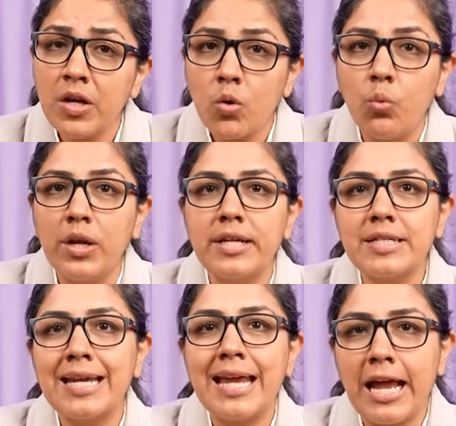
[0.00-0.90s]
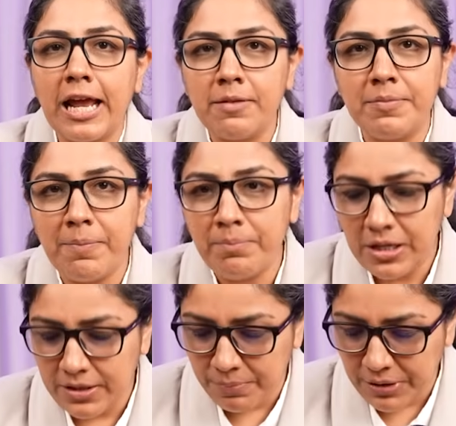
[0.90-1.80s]
Will it help them
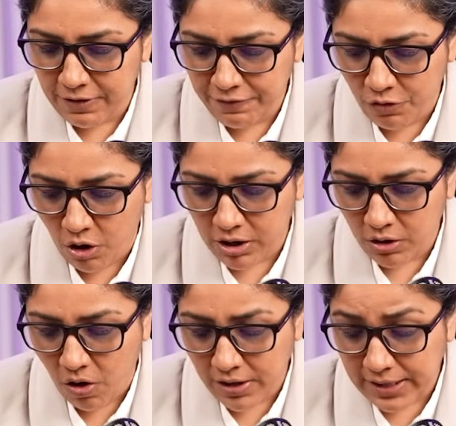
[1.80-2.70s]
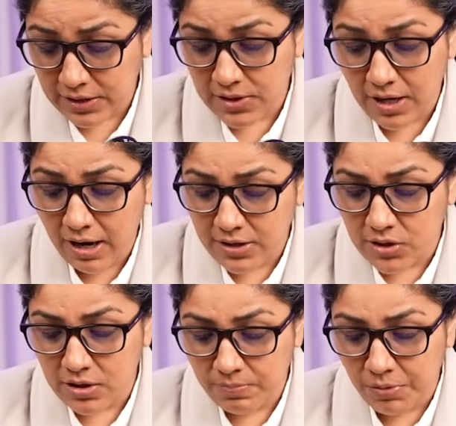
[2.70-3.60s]
build the prefrontal cortex? The
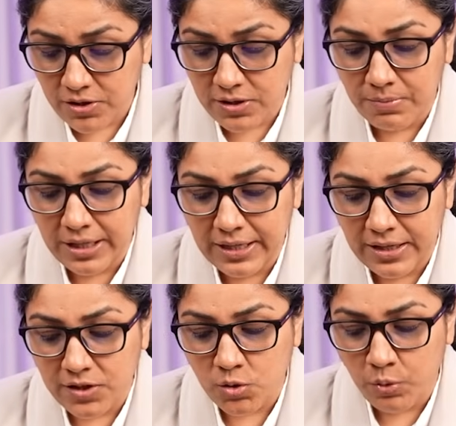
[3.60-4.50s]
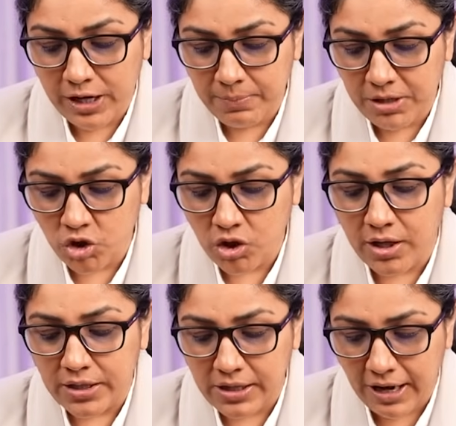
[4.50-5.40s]
answer possibly is very much
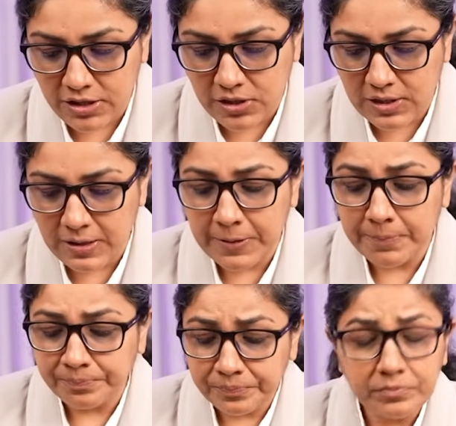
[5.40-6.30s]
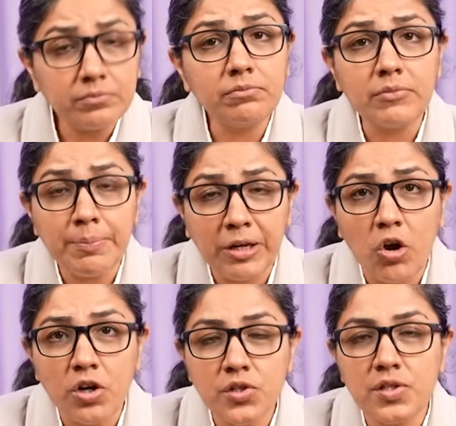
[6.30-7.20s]
a yes.
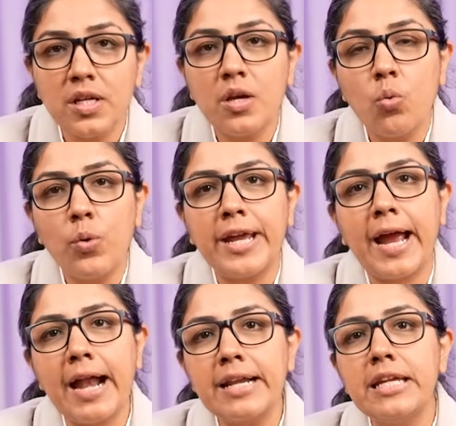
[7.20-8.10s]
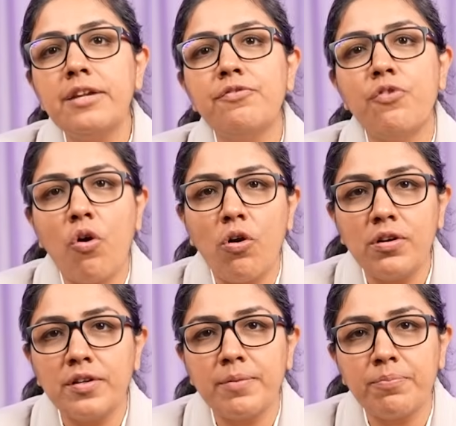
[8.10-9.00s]
Because we had
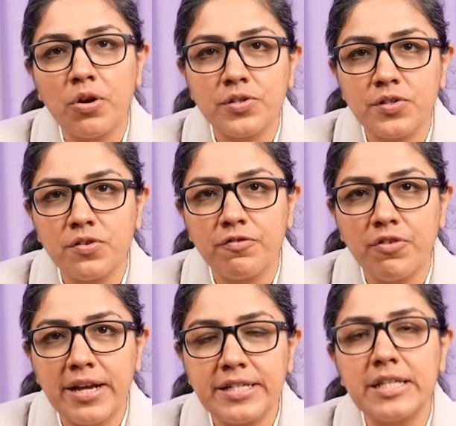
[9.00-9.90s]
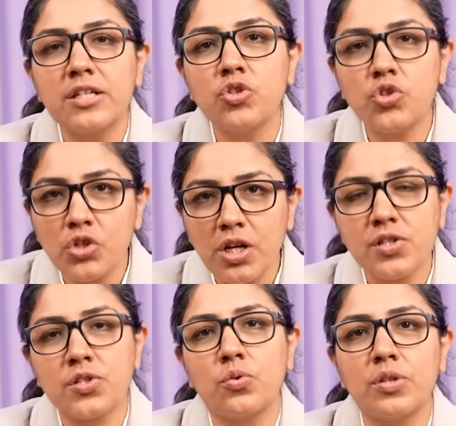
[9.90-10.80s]
evolved the process of writing
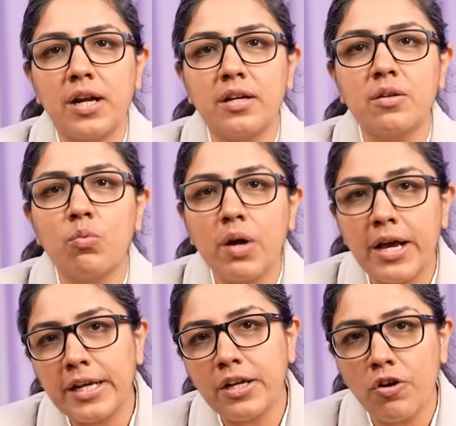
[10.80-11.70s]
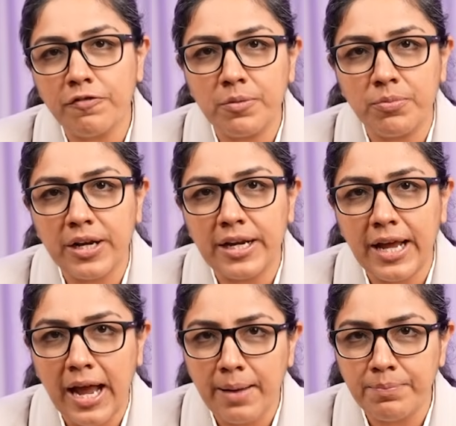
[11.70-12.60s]
just so that the wiring of the brain
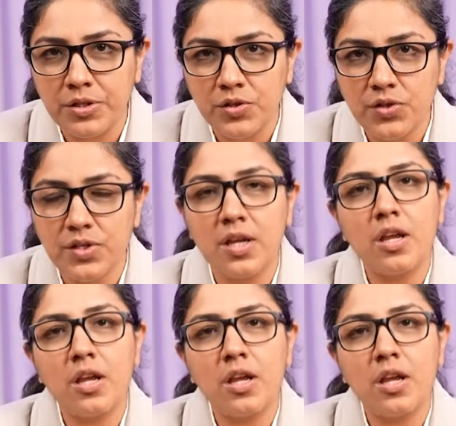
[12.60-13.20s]
happens.